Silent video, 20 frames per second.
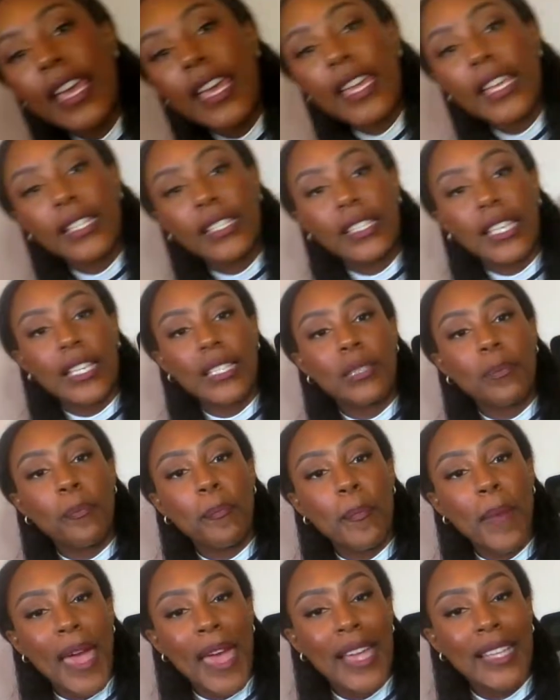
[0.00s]
It says
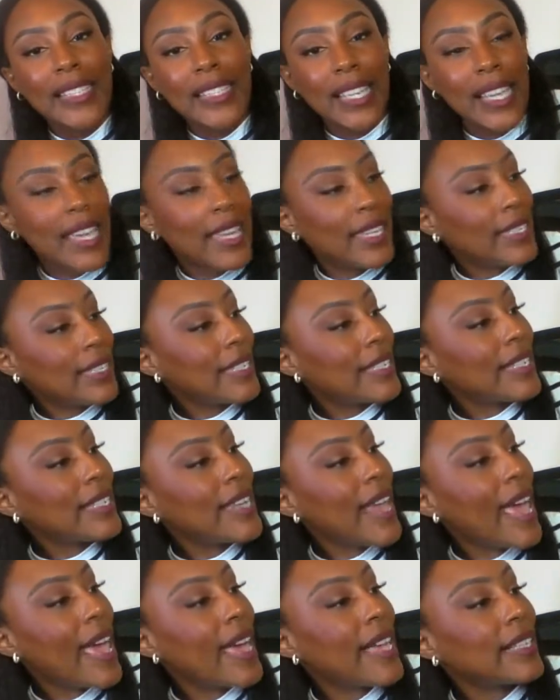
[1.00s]
Matte and
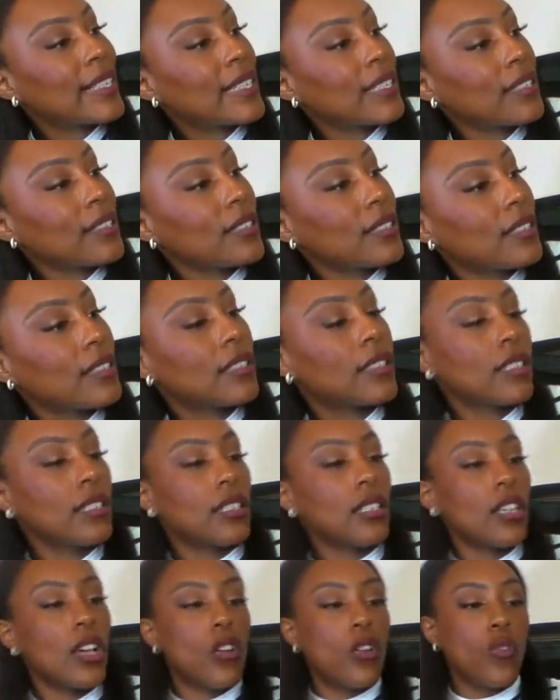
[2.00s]
Nat.
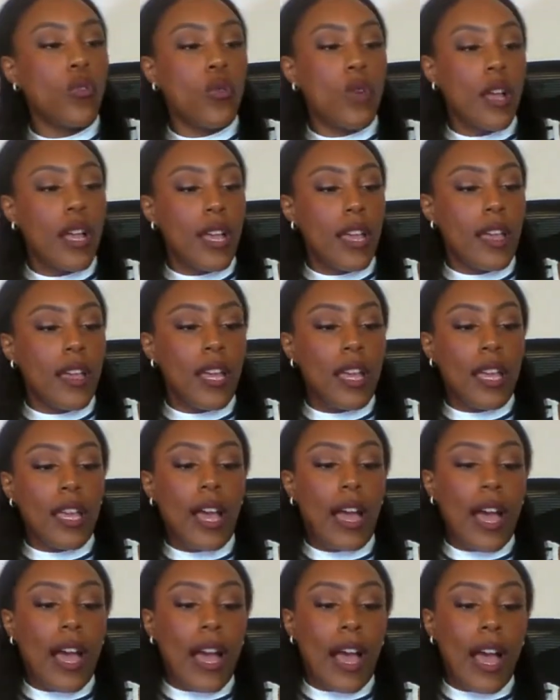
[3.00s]
So
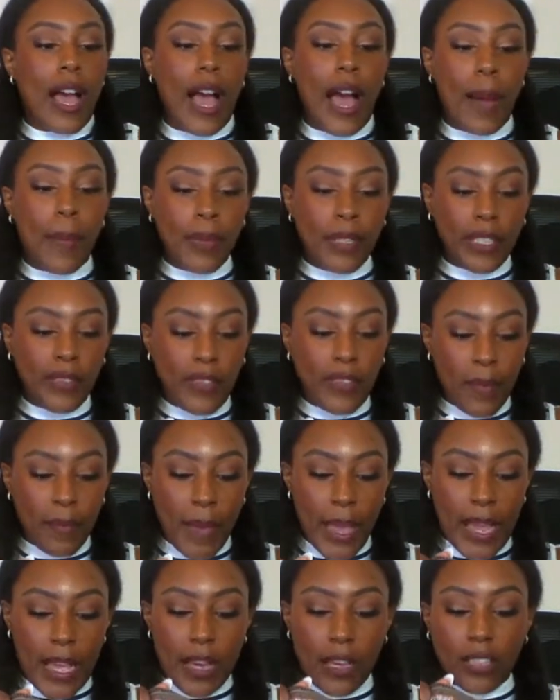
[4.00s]
I believe they
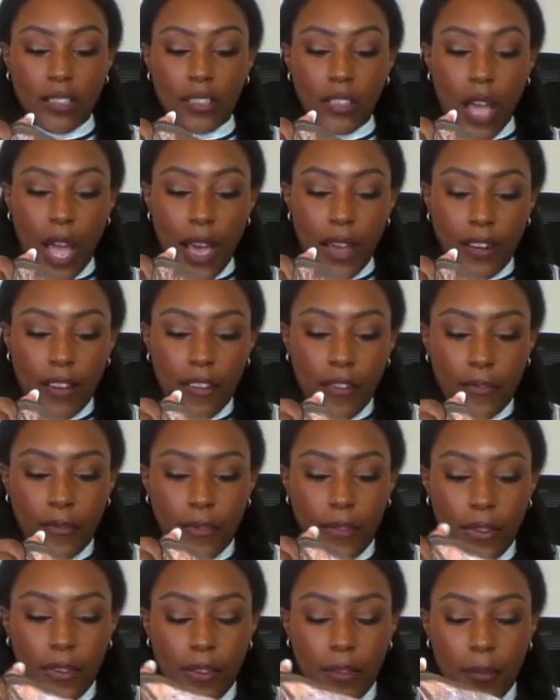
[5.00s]
make a lot of
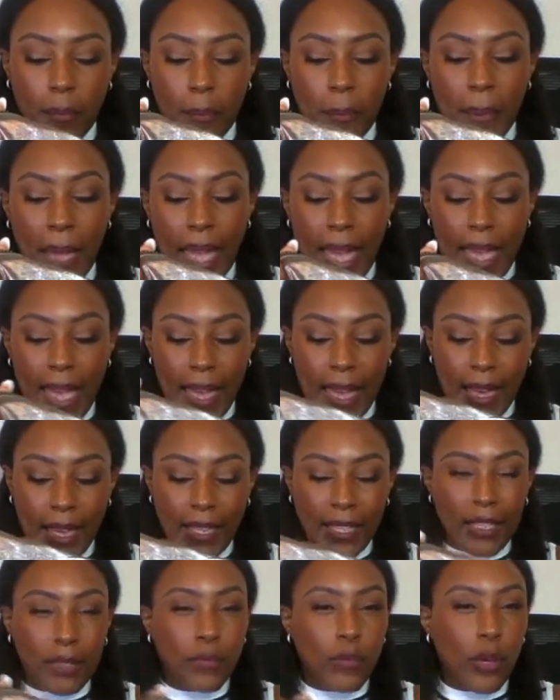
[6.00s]

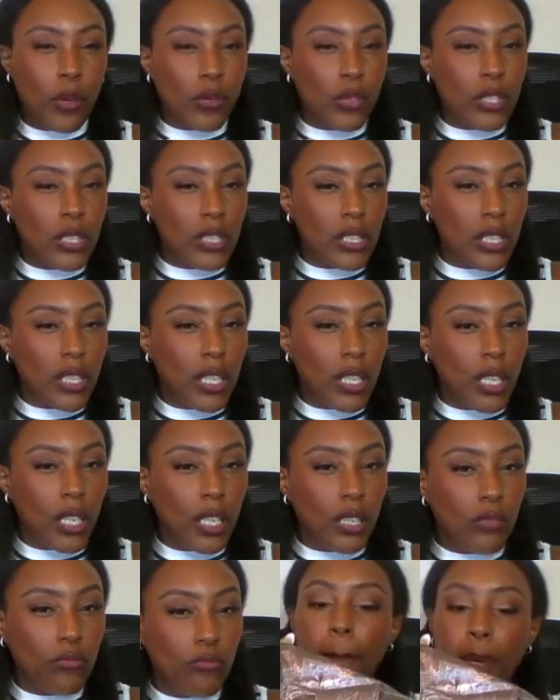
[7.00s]
bags
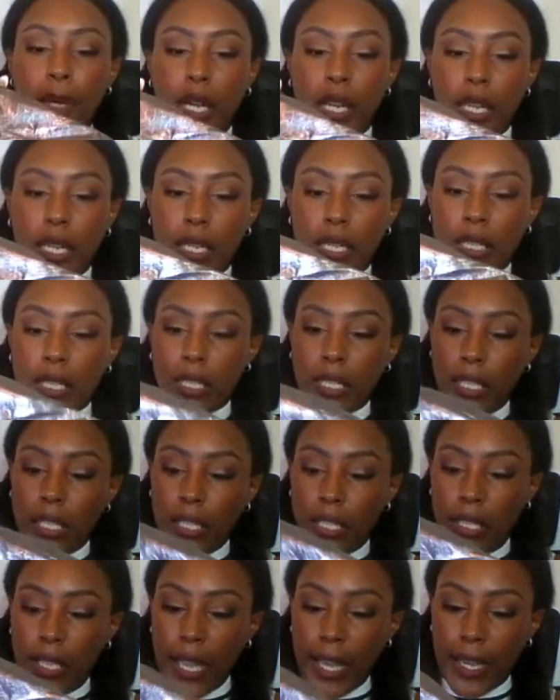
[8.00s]
mostly, but
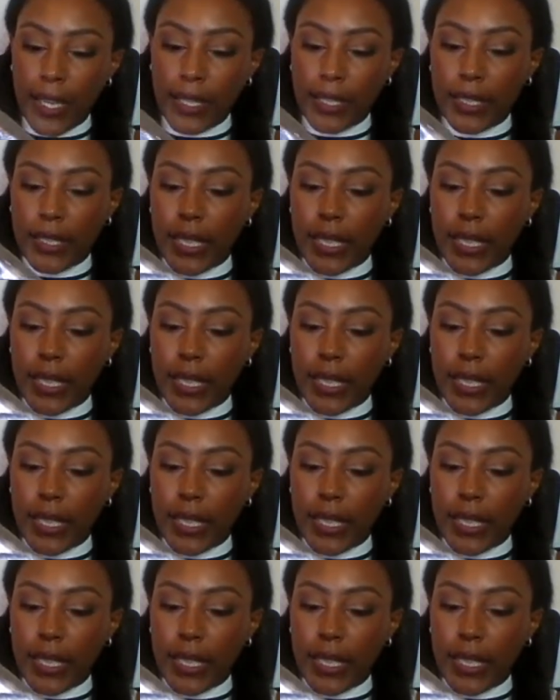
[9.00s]
yes,